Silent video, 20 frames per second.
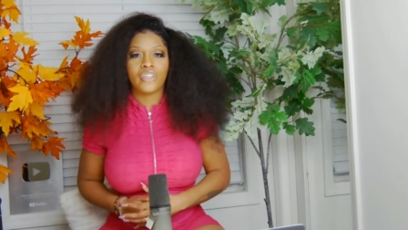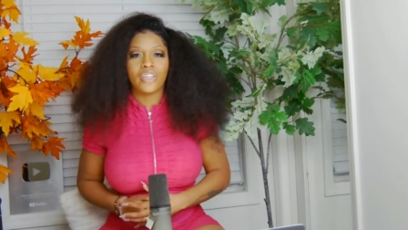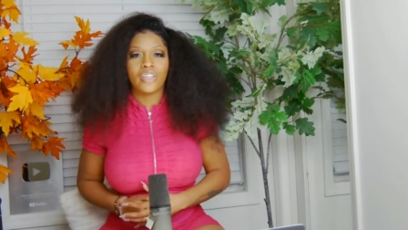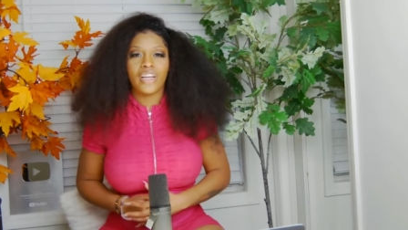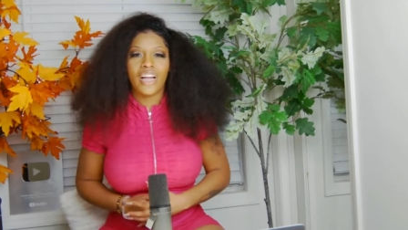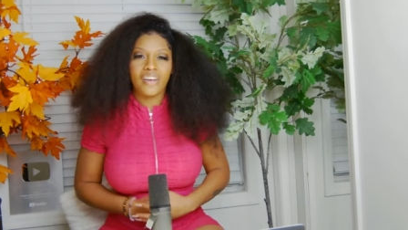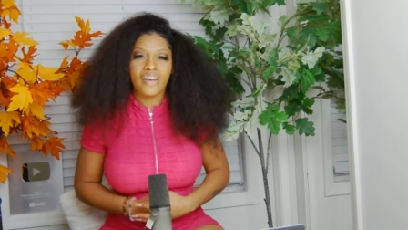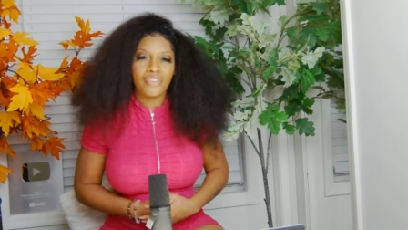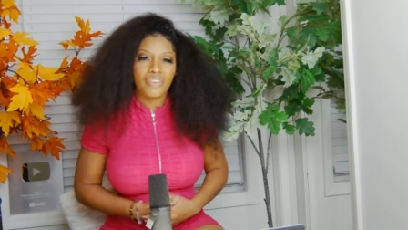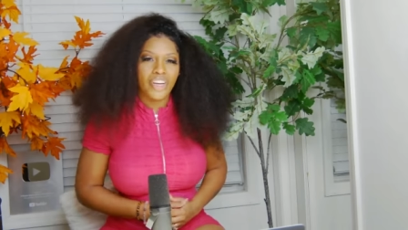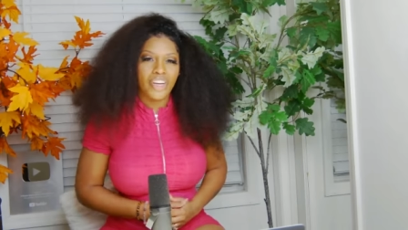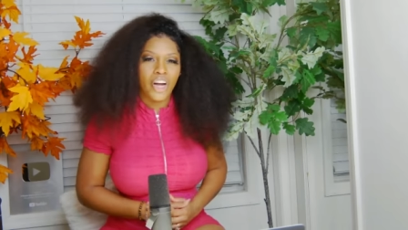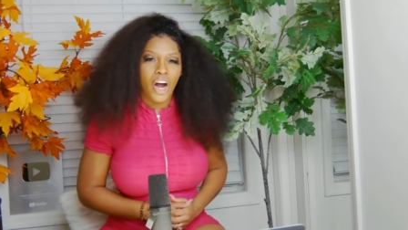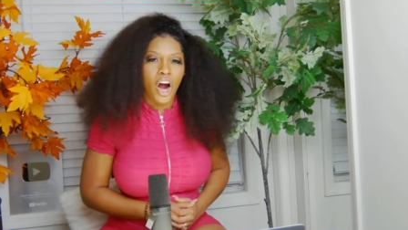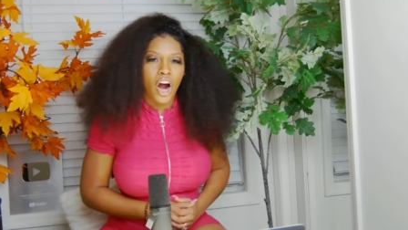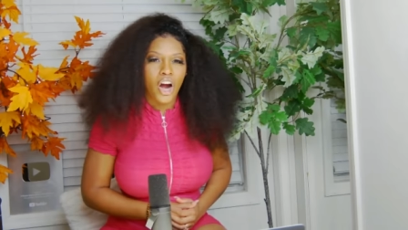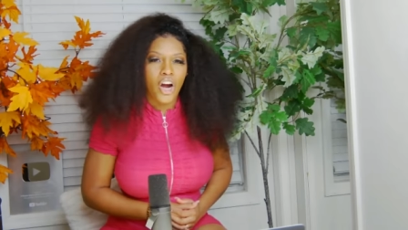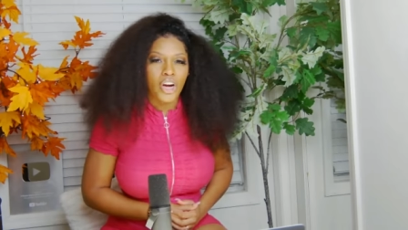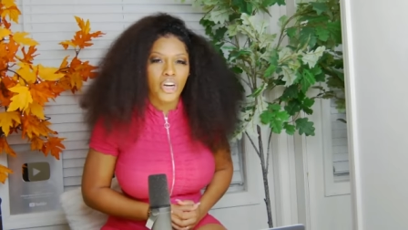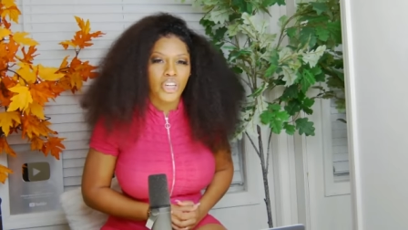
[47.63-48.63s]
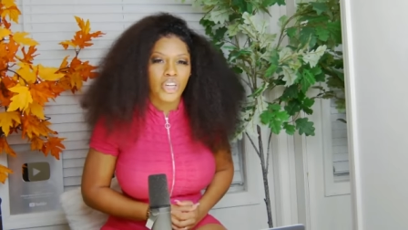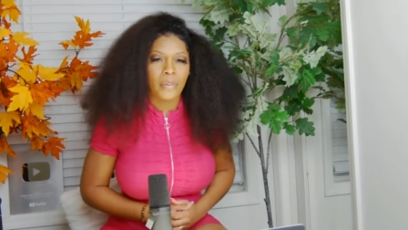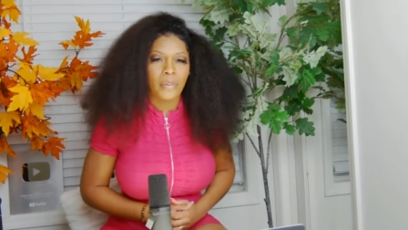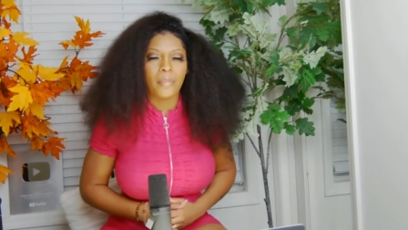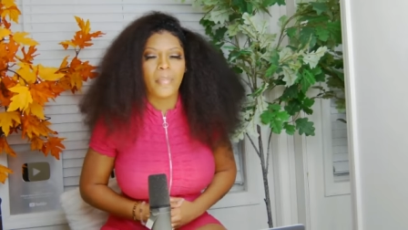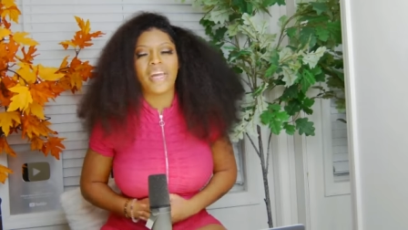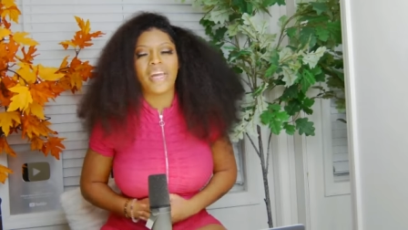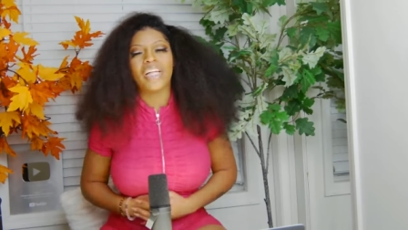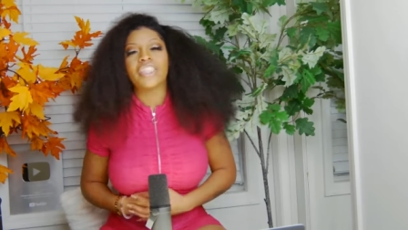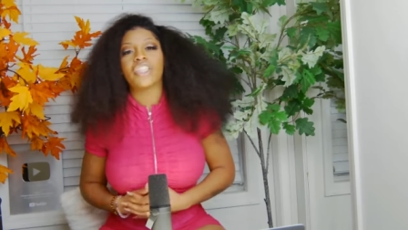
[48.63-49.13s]
loving her,
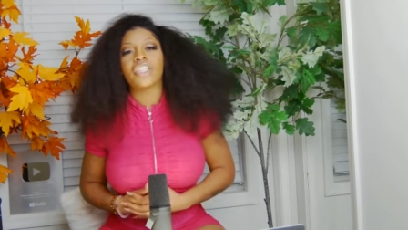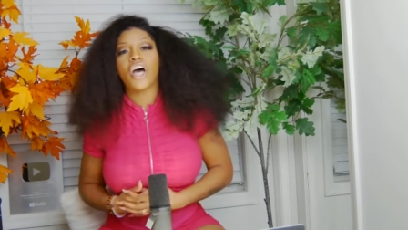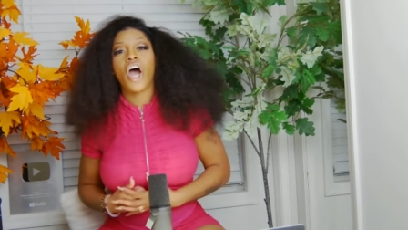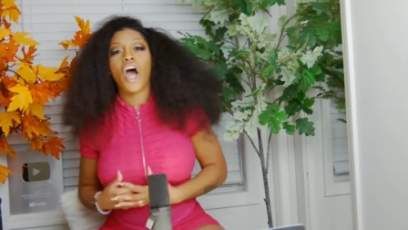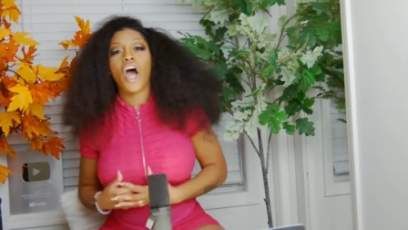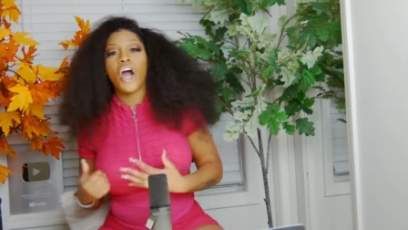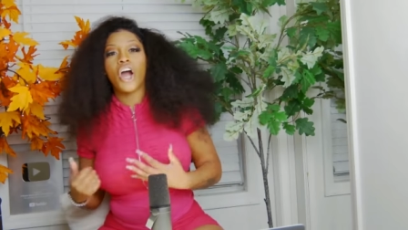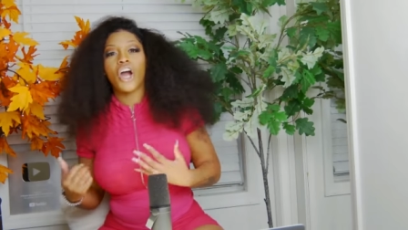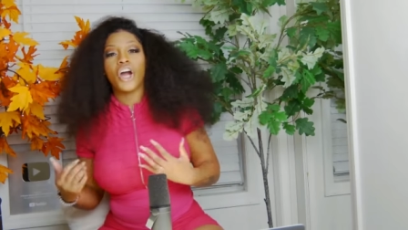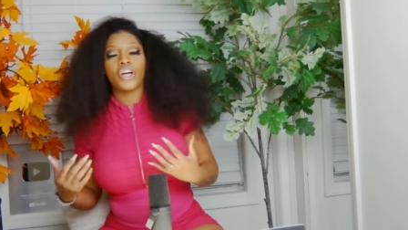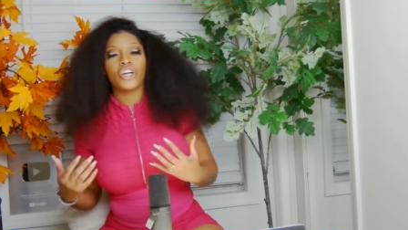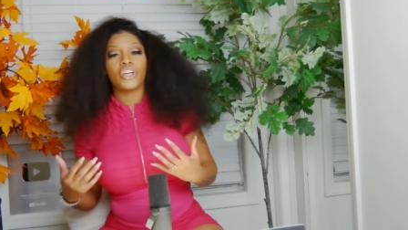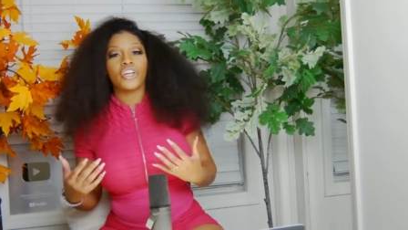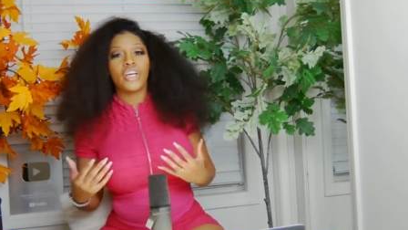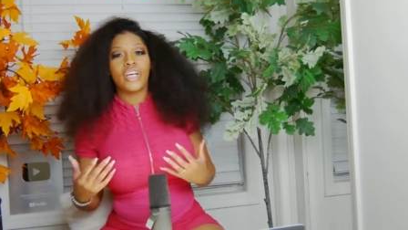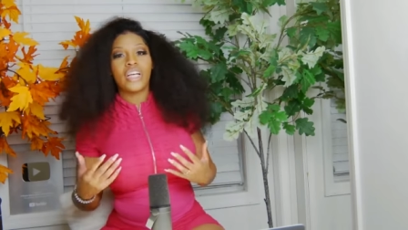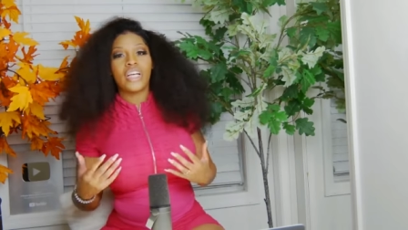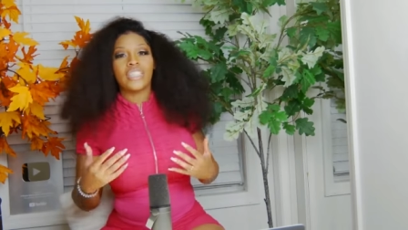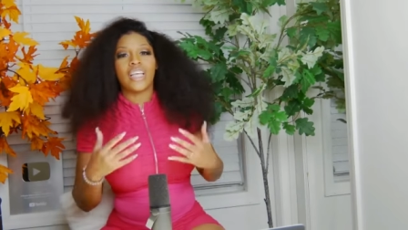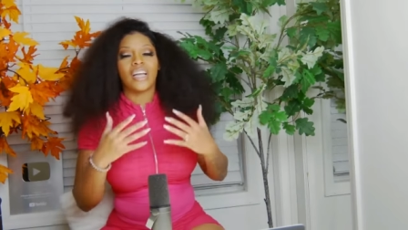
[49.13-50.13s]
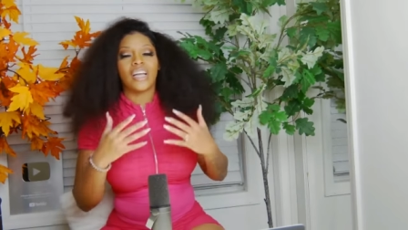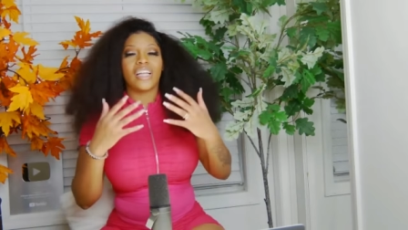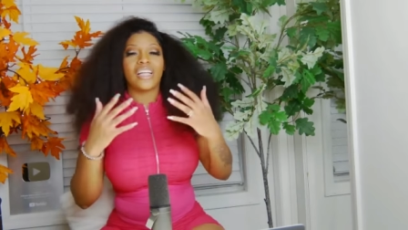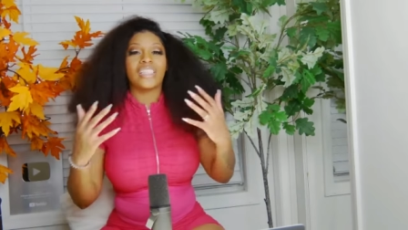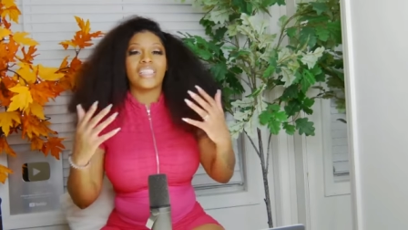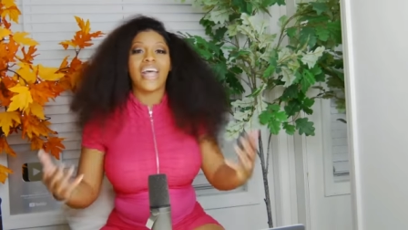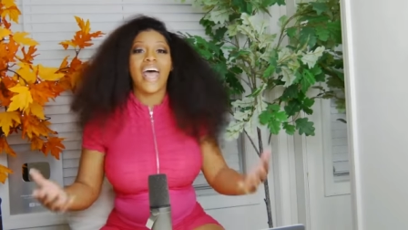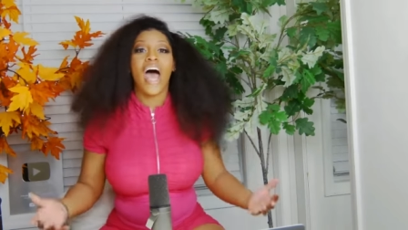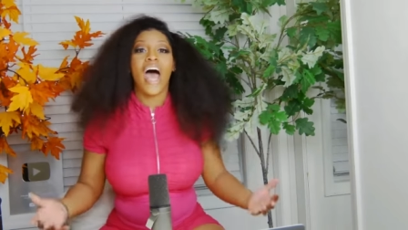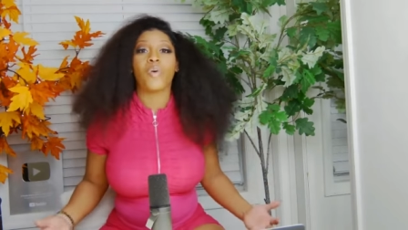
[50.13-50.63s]
committing to her,
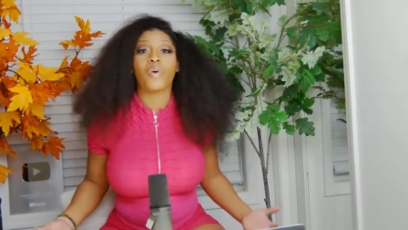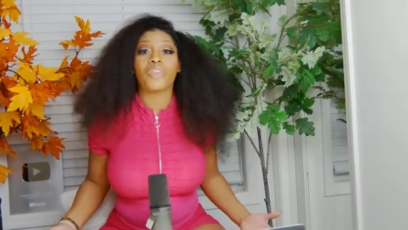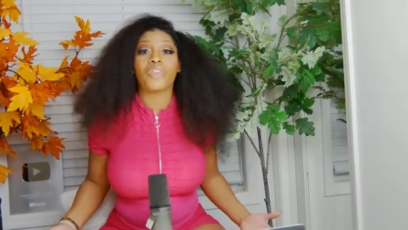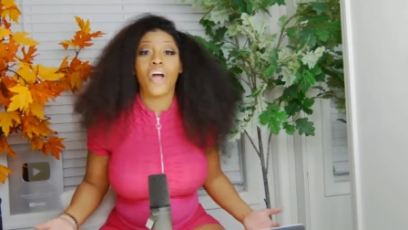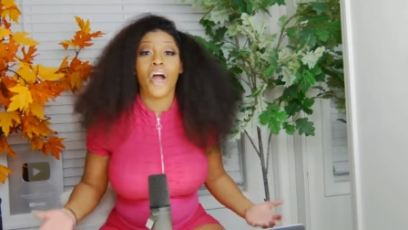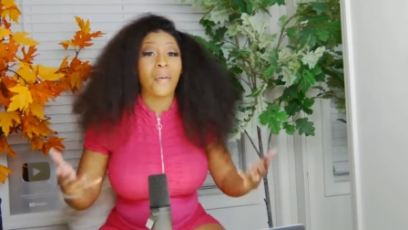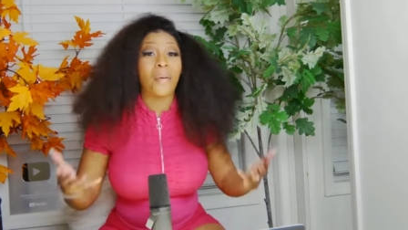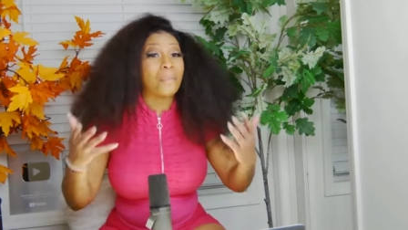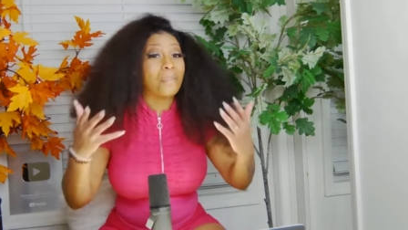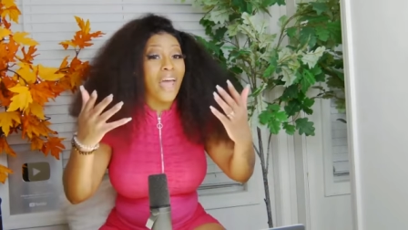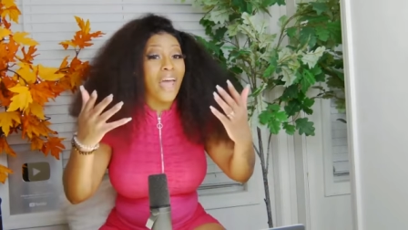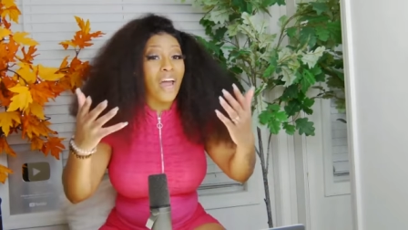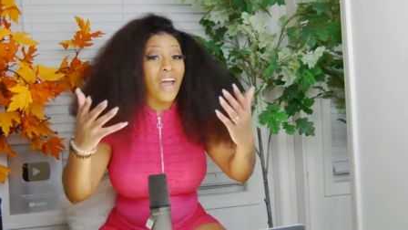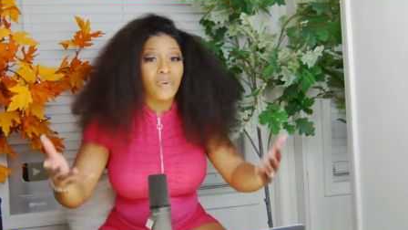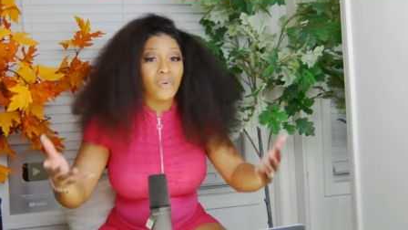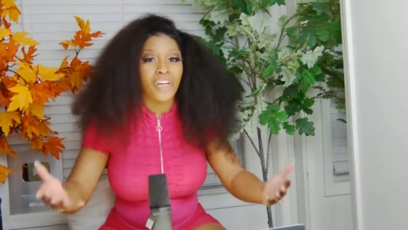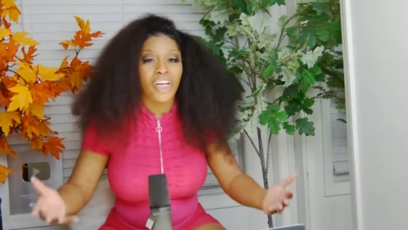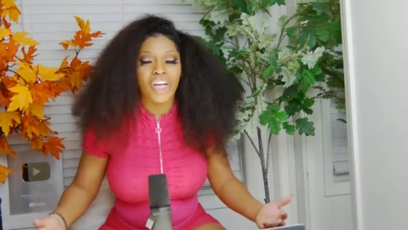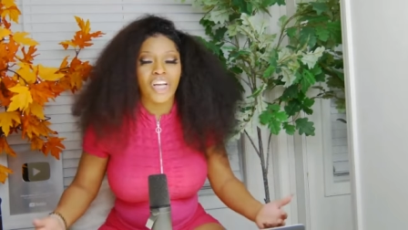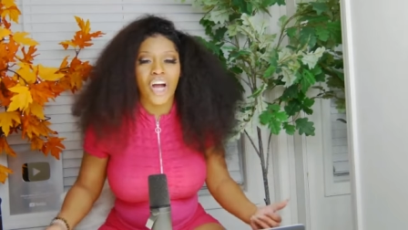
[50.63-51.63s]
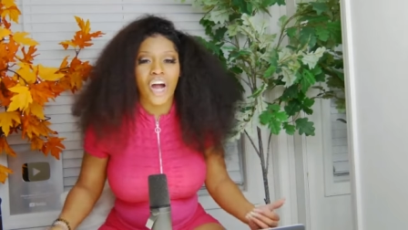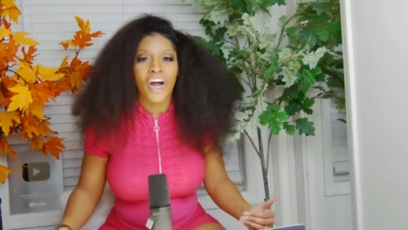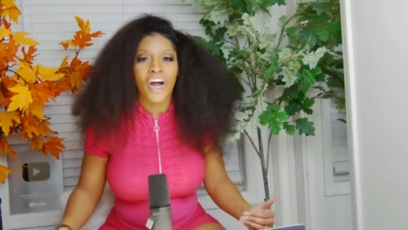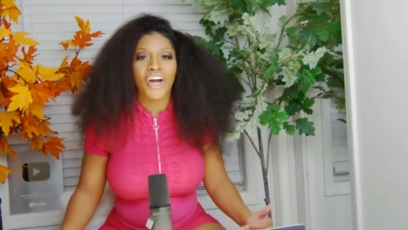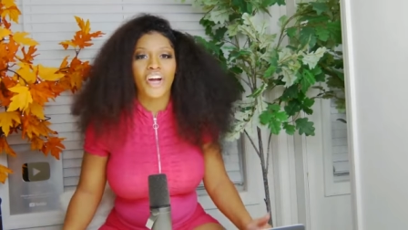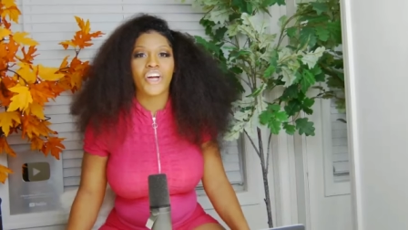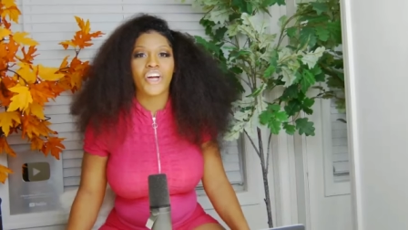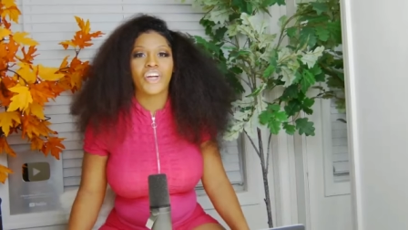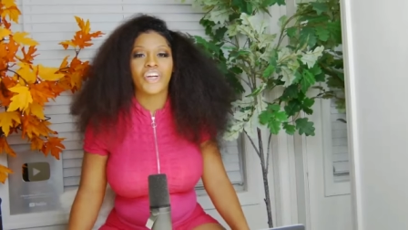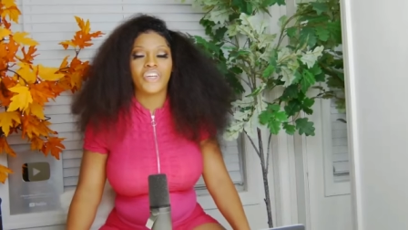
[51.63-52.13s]
settling down with her, marrying
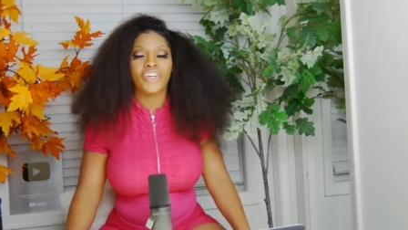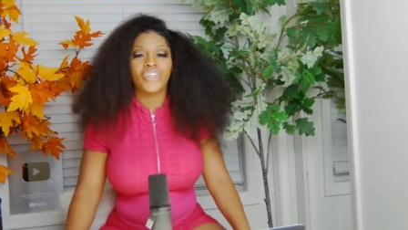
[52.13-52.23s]
her.